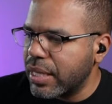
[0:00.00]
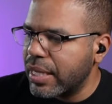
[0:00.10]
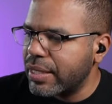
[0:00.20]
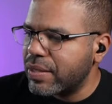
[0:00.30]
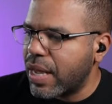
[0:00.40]

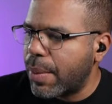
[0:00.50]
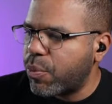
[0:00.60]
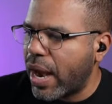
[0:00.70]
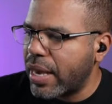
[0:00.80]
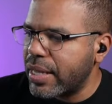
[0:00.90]
top
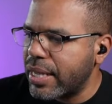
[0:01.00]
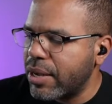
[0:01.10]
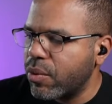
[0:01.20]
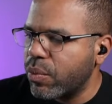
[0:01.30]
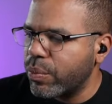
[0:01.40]
right
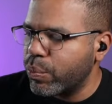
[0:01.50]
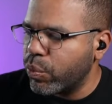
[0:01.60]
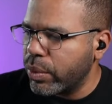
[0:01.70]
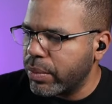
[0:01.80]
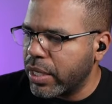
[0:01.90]
here,
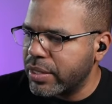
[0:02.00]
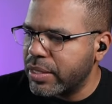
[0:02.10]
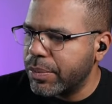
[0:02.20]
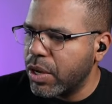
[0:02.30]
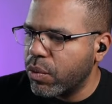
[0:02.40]

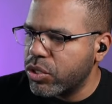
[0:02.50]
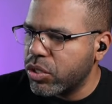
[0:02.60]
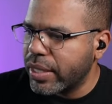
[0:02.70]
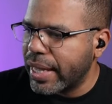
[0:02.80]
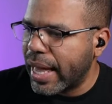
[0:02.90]
Samir was
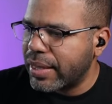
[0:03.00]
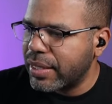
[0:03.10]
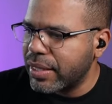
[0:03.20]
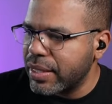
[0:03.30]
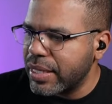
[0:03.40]
looking at
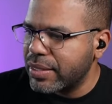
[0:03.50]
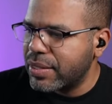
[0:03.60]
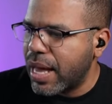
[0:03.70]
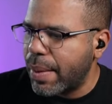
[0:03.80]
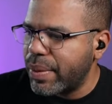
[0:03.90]
this
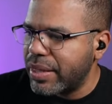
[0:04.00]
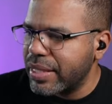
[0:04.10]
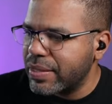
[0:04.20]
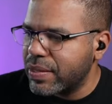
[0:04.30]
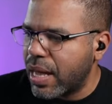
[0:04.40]
top and
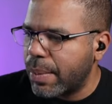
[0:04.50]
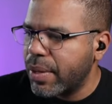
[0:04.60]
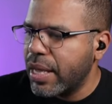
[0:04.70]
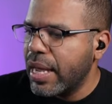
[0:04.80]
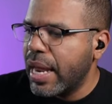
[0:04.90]
this top,
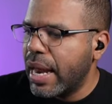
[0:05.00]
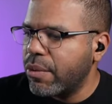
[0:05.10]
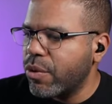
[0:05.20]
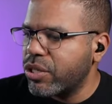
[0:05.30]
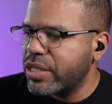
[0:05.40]
and
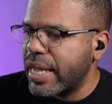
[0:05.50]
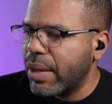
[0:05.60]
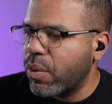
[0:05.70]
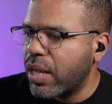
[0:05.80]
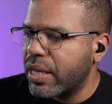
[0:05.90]
we were
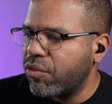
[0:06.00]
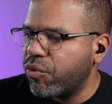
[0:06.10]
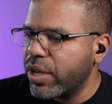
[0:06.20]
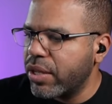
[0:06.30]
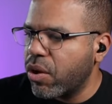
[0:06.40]
saying, well, if
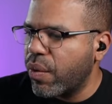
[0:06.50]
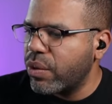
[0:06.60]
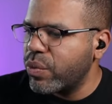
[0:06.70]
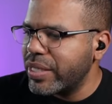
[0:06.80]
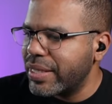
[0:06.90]
we go and
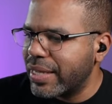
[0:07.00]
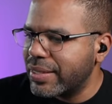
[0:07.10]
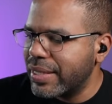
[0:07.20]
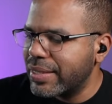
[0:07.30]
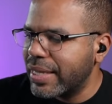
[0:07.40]
retest
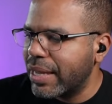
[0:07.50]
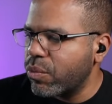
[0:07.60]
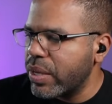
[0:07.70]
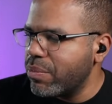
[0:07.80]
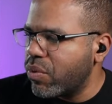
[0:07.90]
this, can
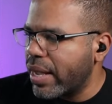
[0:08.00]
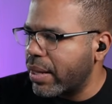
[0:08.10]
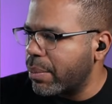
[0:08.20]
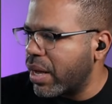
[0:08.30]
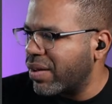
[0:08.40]
we break
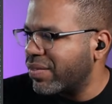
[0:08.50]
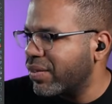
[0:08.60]
above?